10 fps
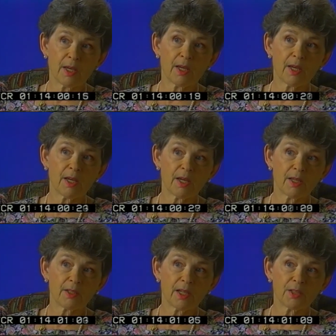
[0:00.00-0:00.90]

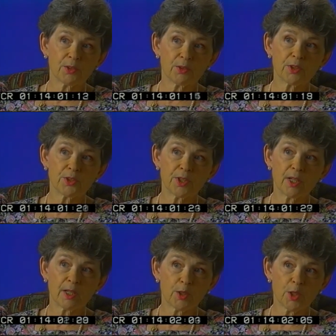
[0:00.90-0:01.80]
And as soon as she
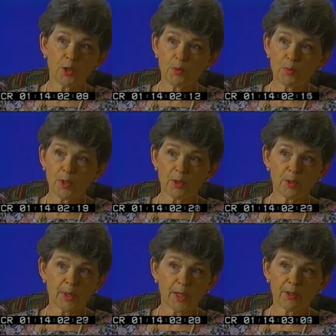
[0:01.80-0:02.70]
got home, her
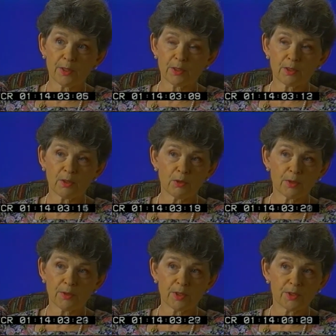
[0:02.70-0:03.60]
parents told
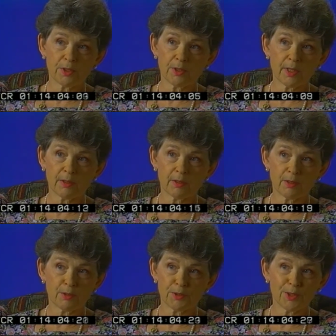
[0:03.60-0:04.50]
her that
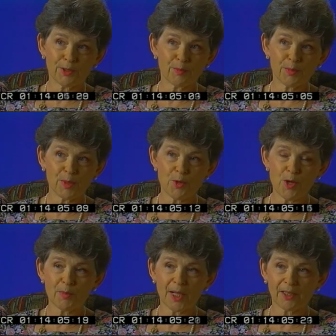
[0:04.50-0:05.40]
she couldn't be
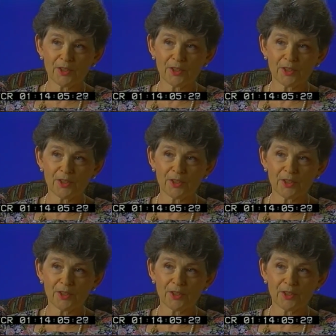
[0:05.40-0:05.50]
broad-minded.